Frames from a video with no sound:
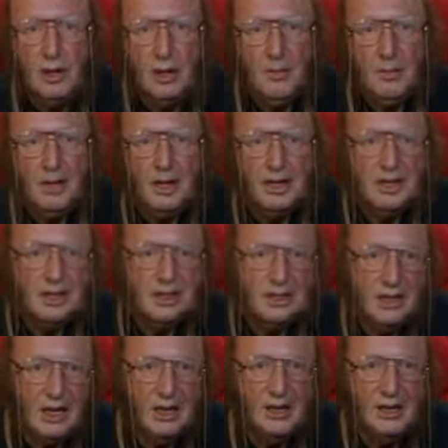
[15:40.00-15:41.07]
But I just
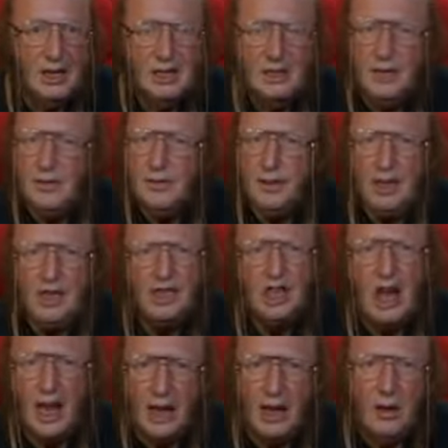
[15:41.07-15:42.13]
think that he's very
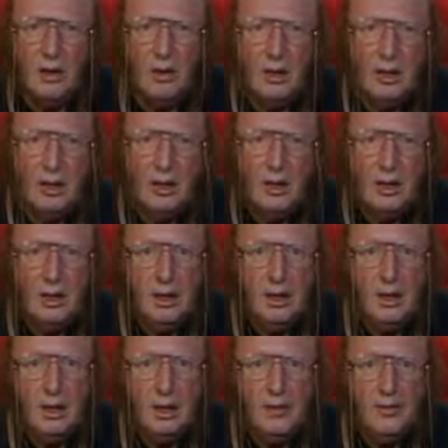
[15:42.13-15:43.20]
shallow
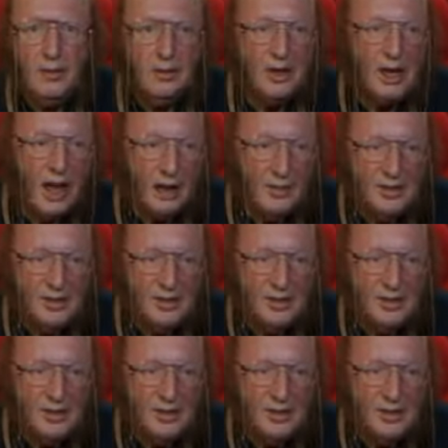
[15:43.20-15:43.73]
from what I've